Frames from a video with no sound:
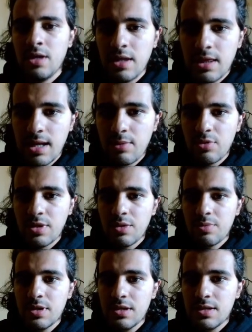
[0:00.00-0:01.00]
library that we
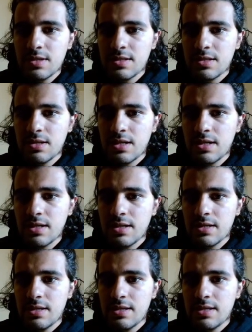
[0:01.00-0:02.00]
need. It's in uh,
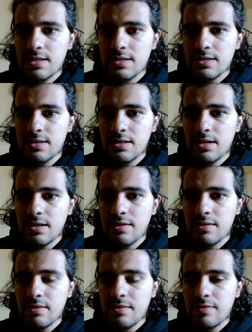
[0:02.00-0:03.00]
this
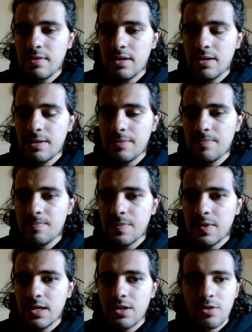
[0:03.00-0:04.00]
uh, um,
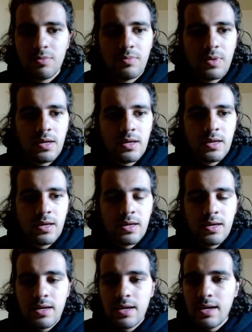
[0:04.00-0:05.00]
GitHub
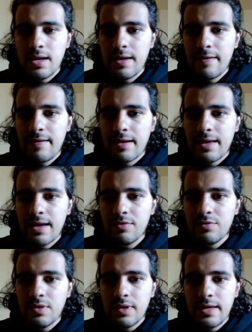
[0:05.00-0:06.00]
uh,
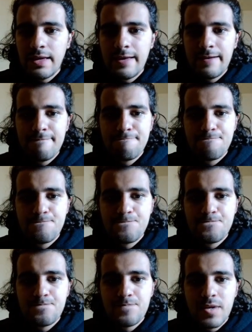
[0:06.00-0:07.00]
account. Um,
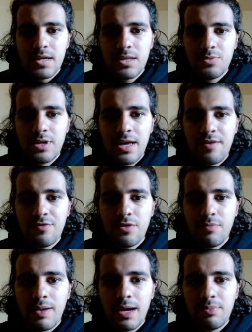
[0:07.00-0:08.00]
and then we have the
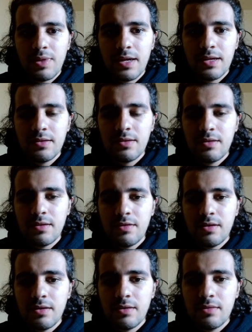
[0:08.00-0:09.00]
pipeline
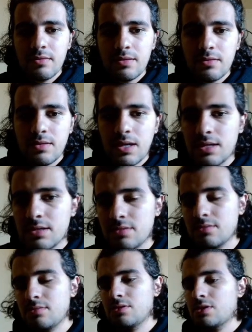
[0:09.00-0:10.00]
uh, that
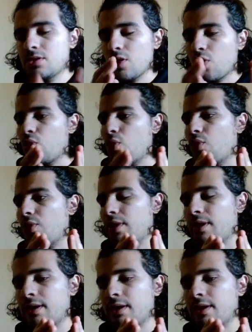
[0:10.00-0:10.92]
is the core